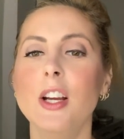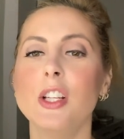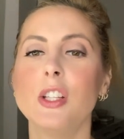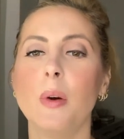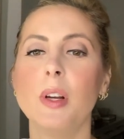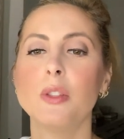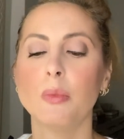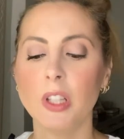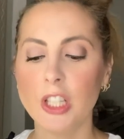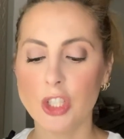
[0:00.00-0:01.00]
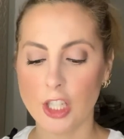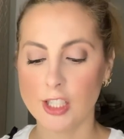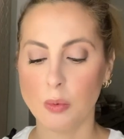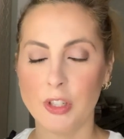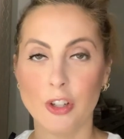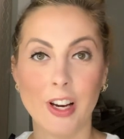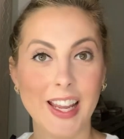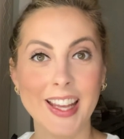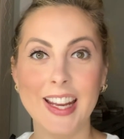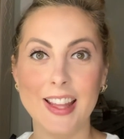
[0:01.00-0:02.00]
So it's really just when you're
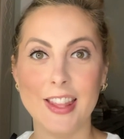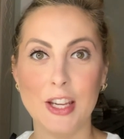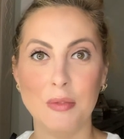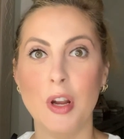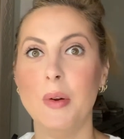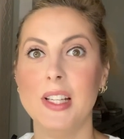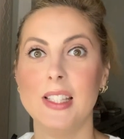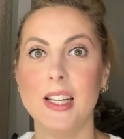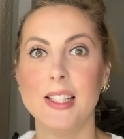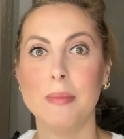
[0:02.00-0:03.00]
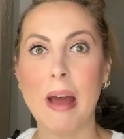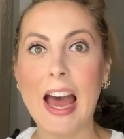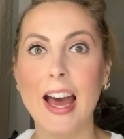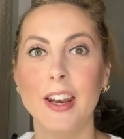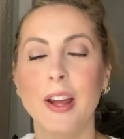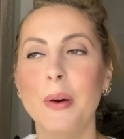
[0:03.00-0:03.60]
in it that you notice that it's bad,